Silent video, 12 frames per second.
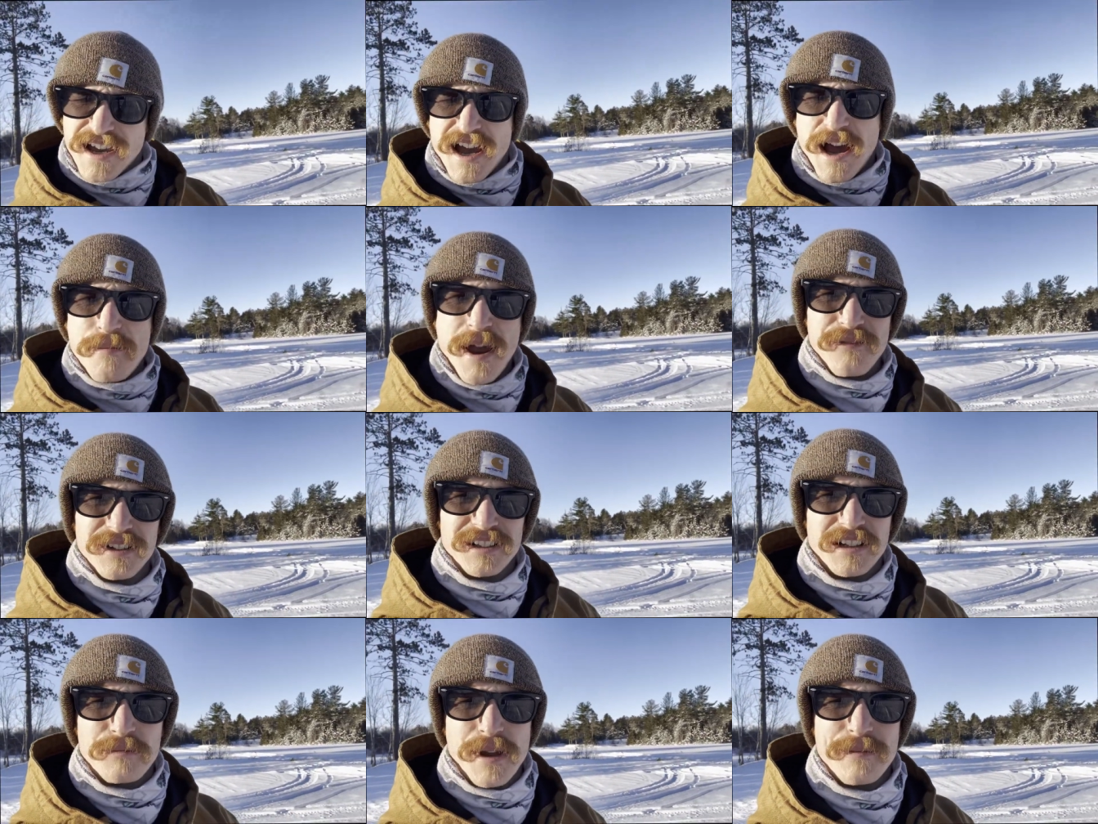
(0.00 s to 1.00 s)
I'm having a
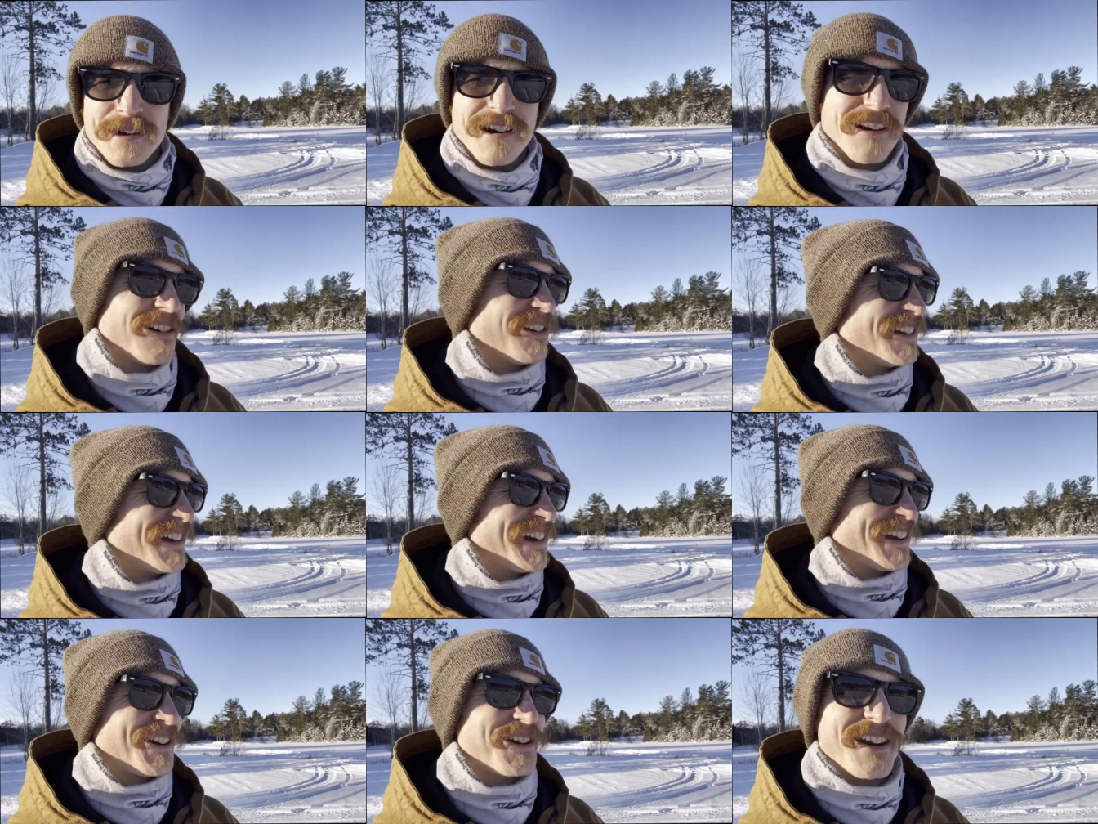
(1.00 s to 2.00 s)
little baby girl and
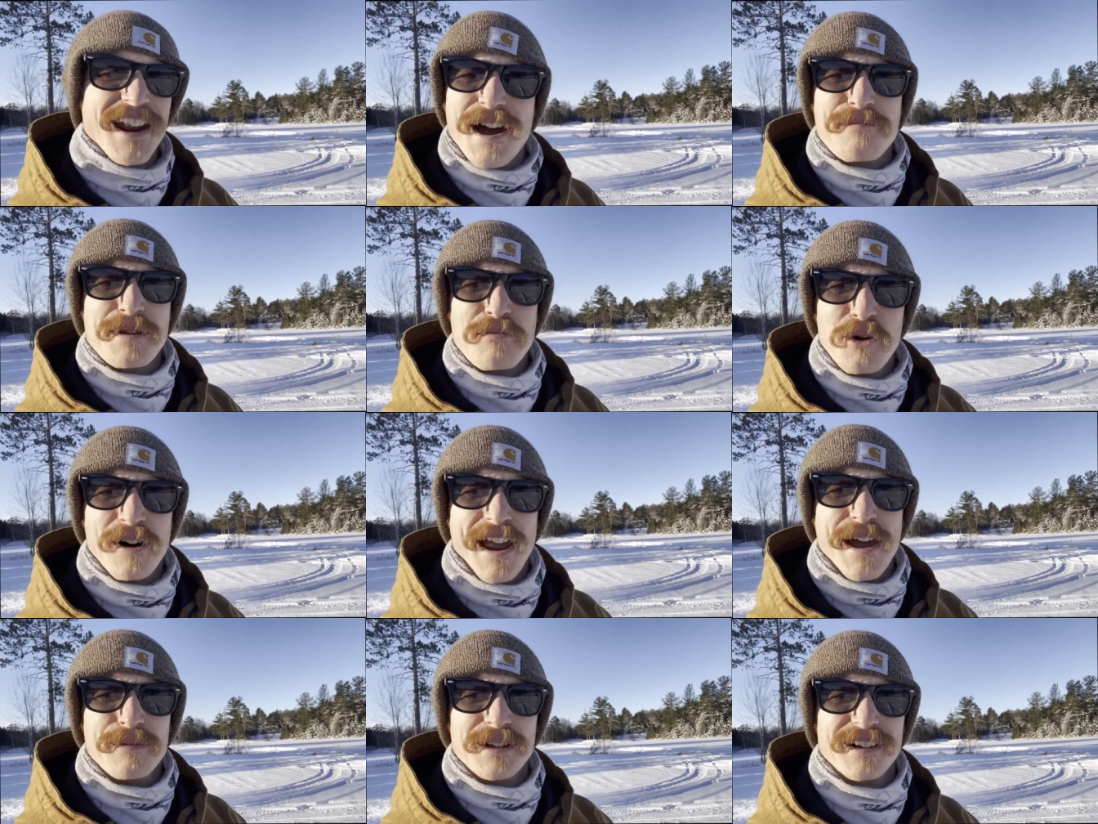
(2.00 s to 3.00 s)
I could not be more
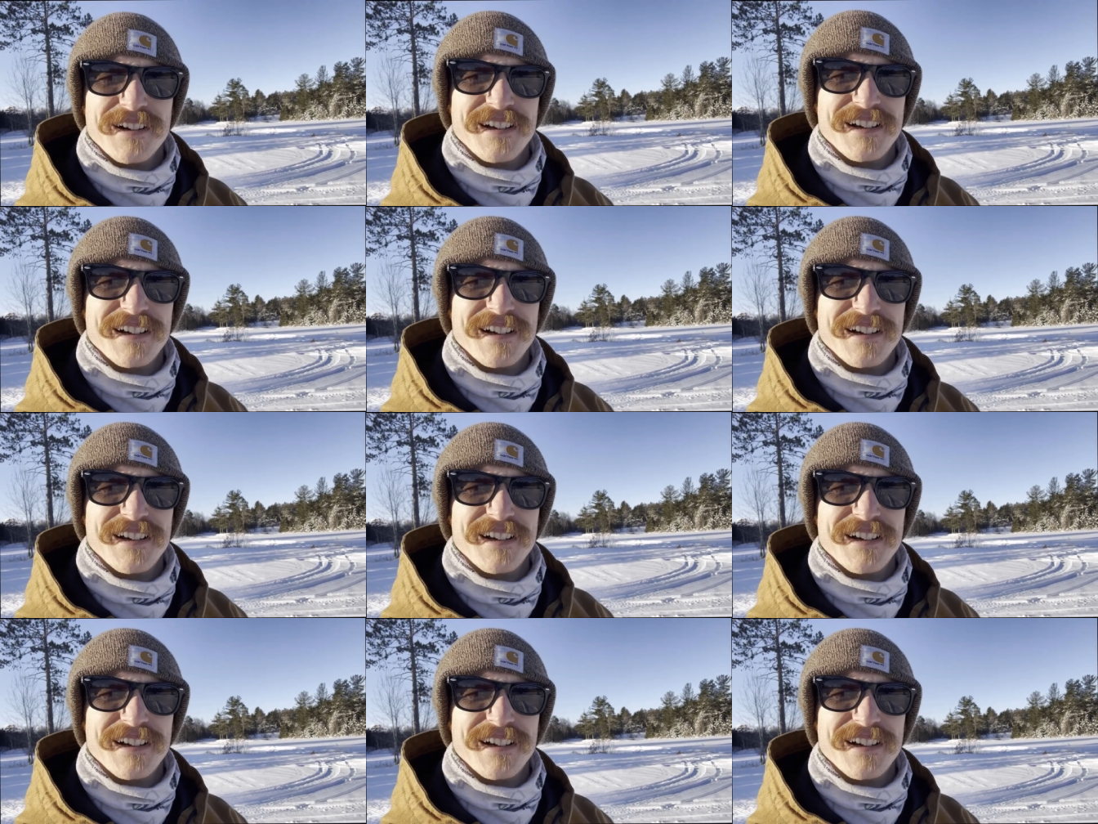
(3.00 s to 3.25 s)
happier.